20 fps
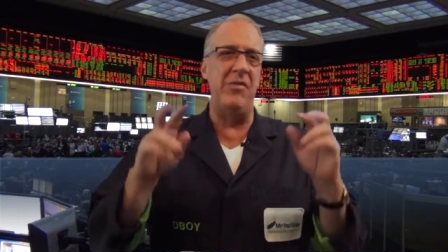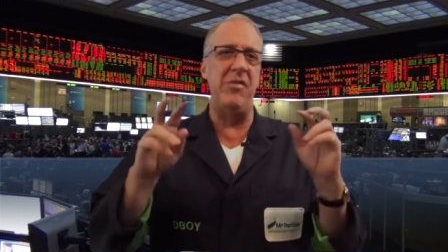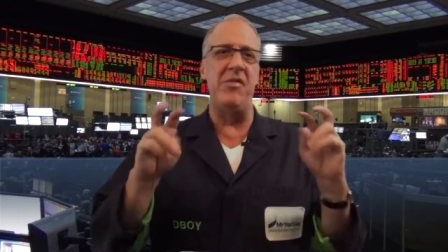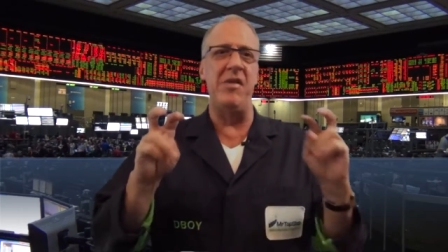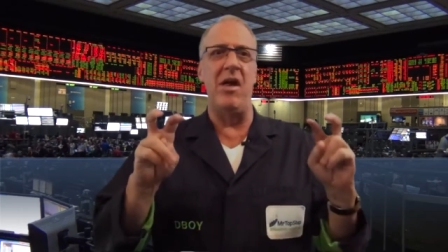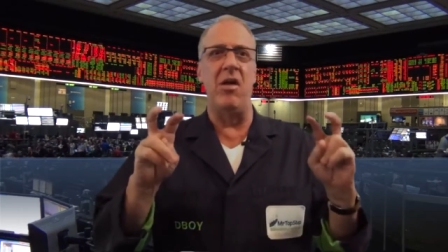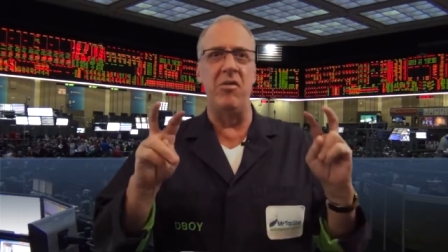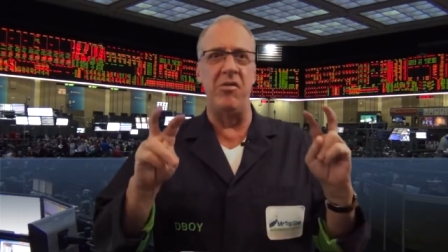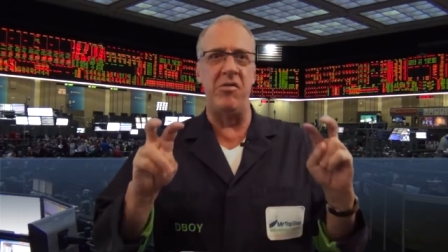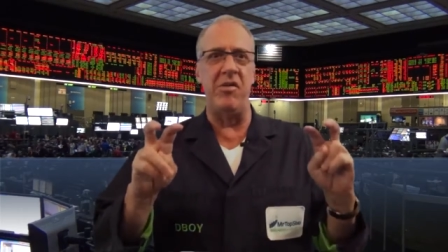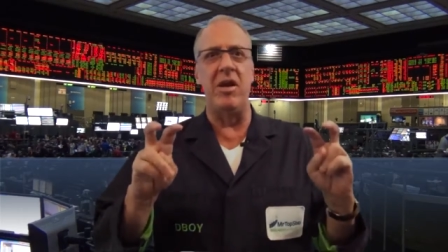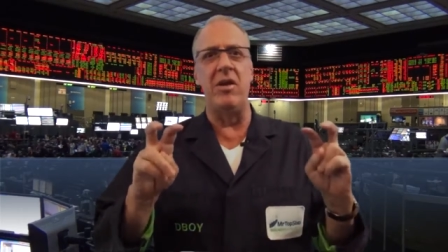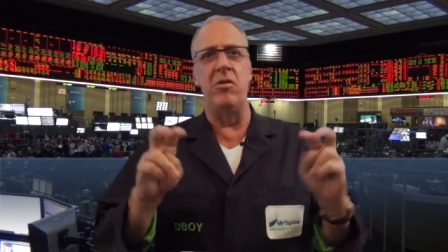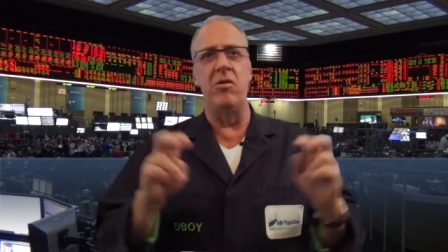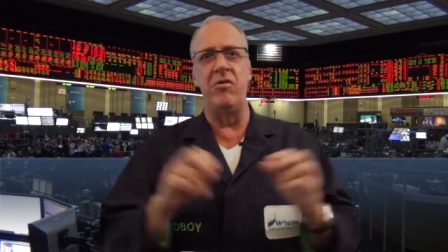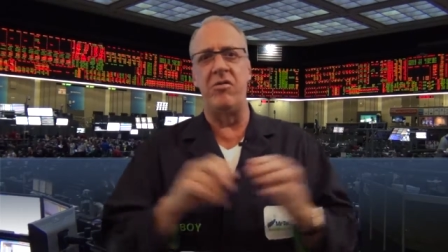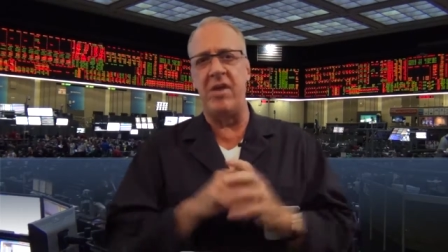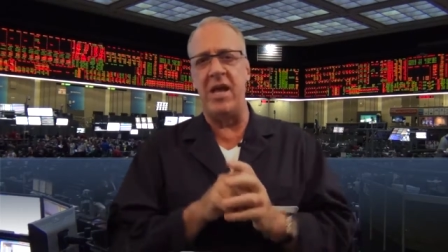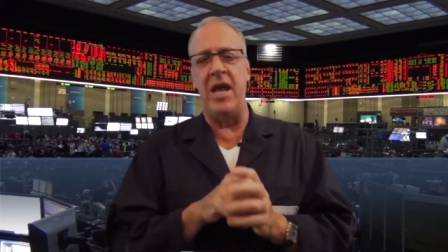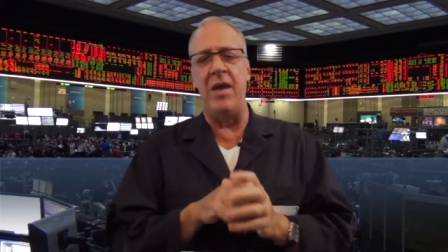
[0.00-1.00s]
Sell
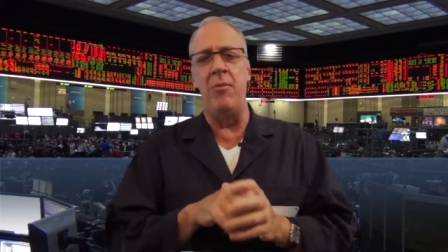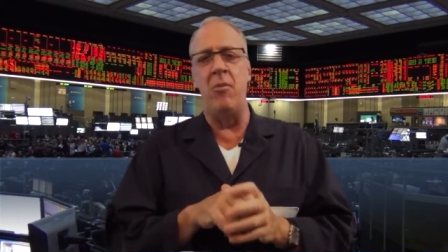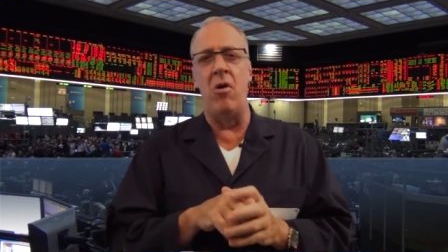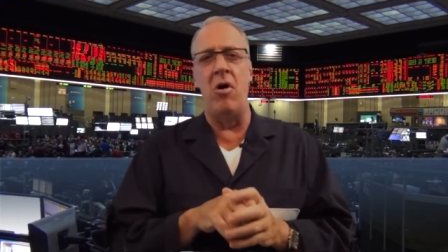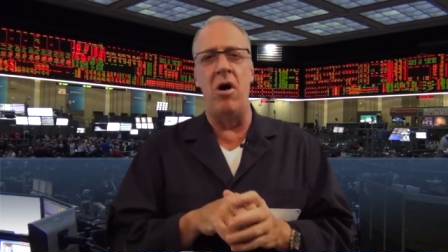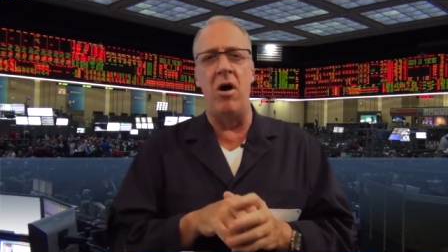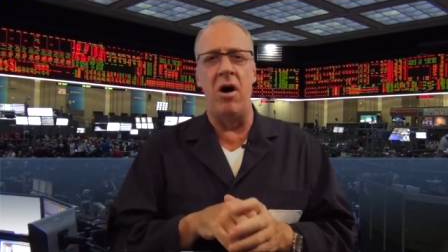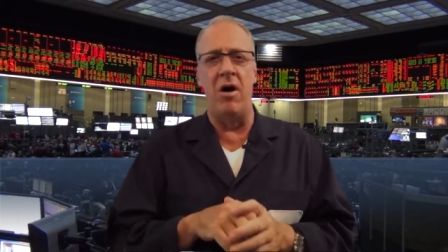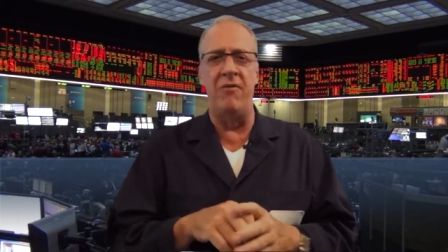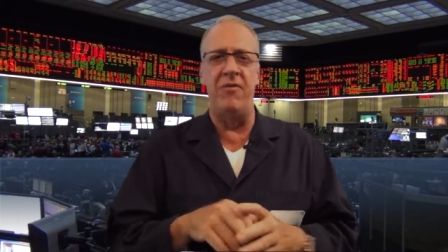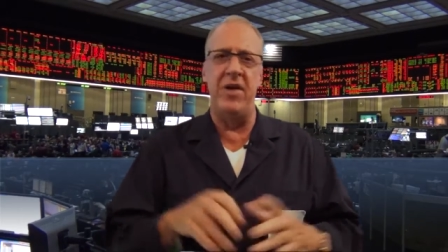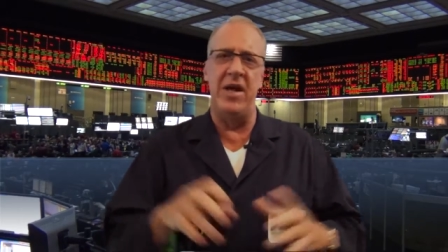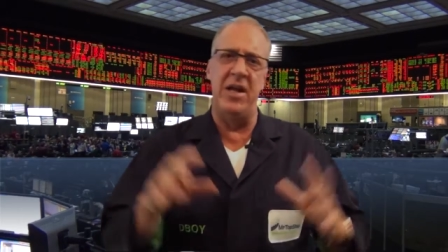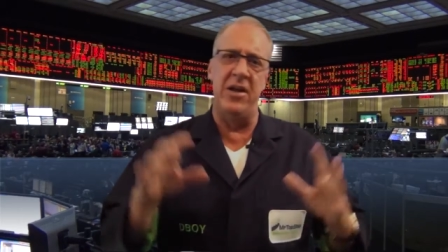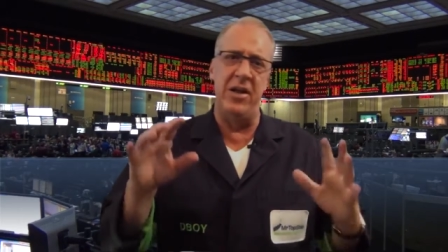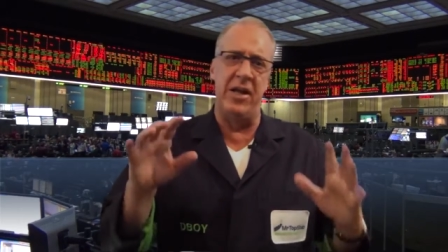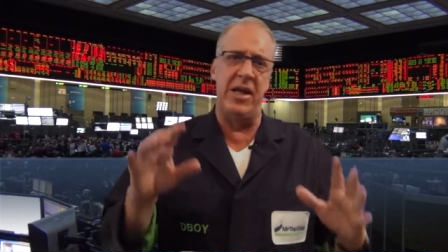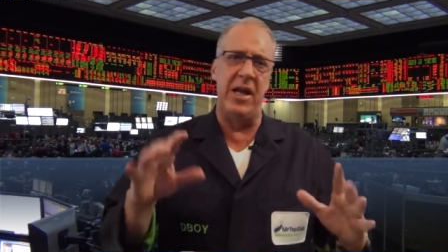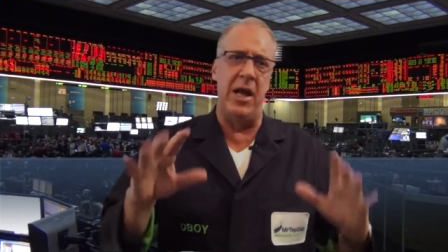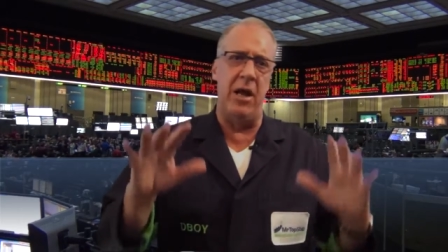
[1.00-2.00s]
signals came off,
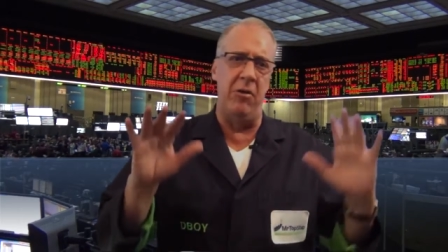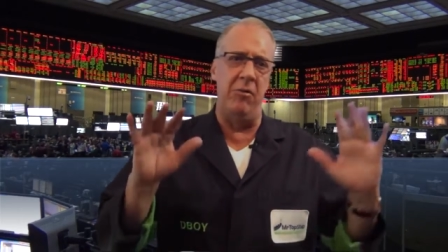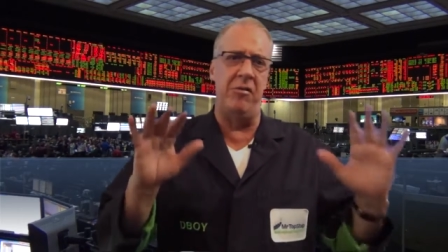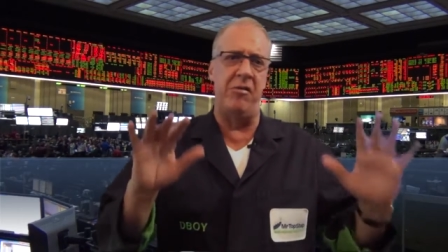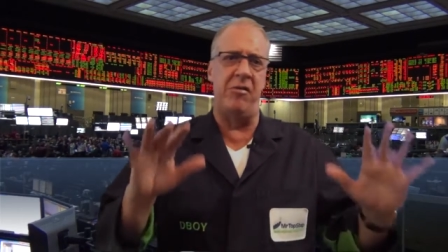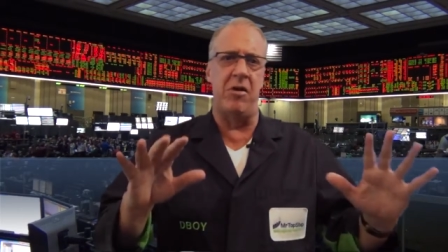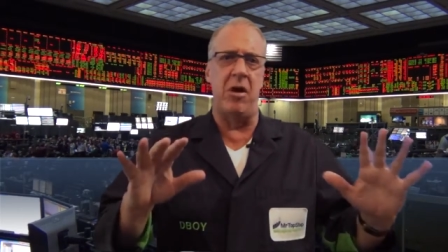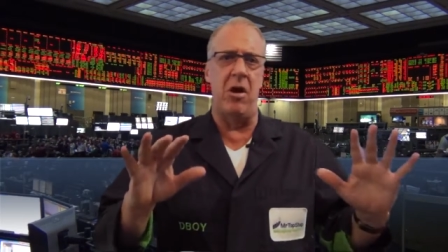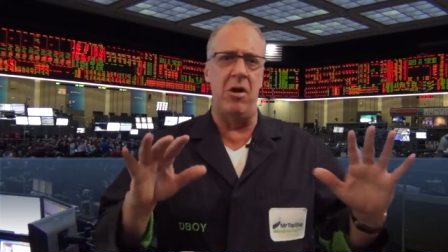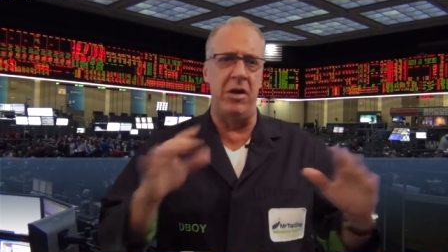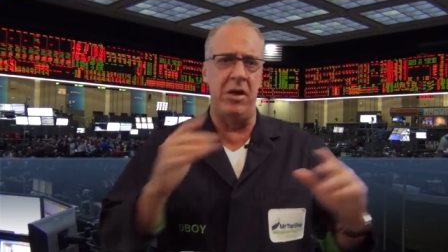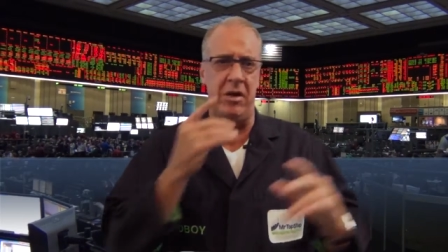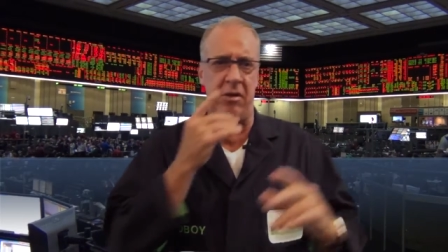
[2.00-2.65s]
indicators starting